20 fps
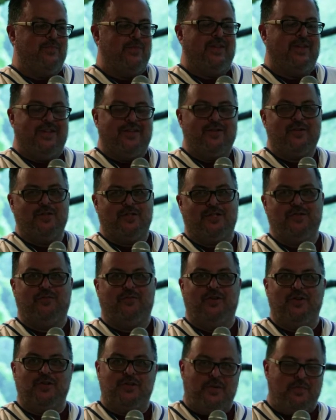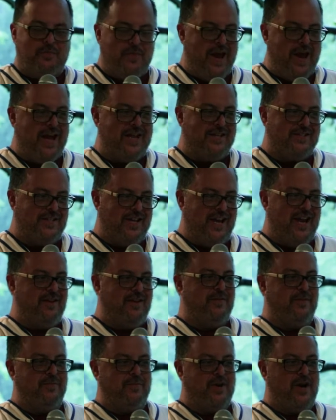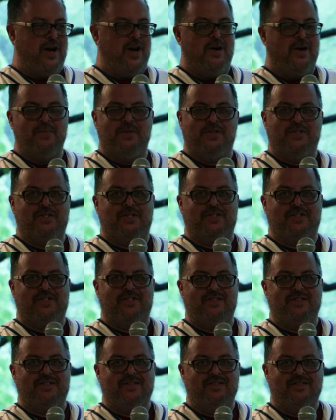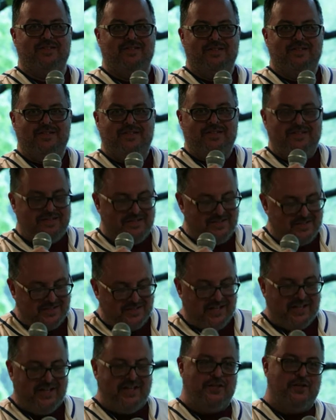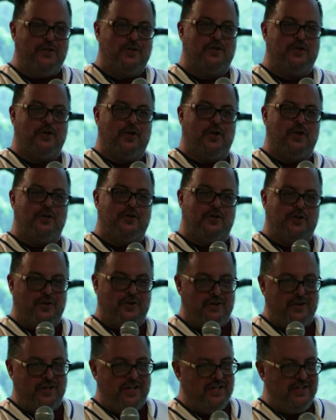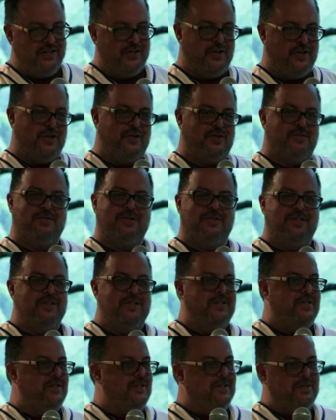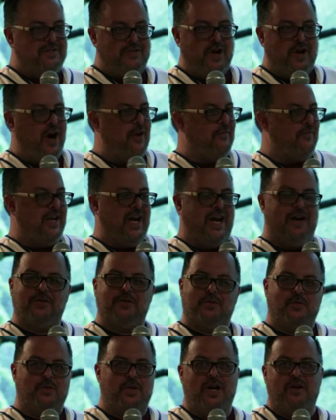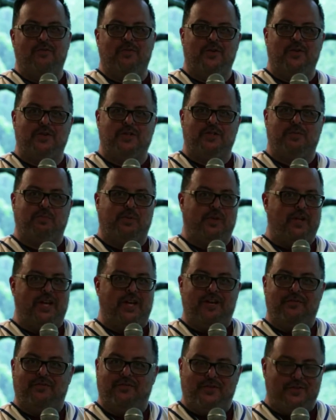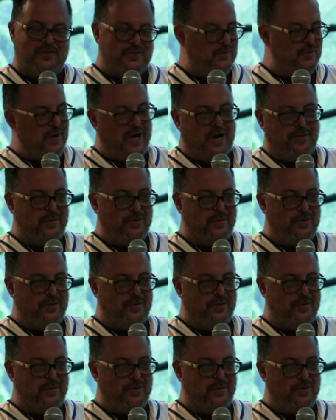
Christopher is your man to have him come and just sit in your church or in your coffee house or whatever and just play for 2 hours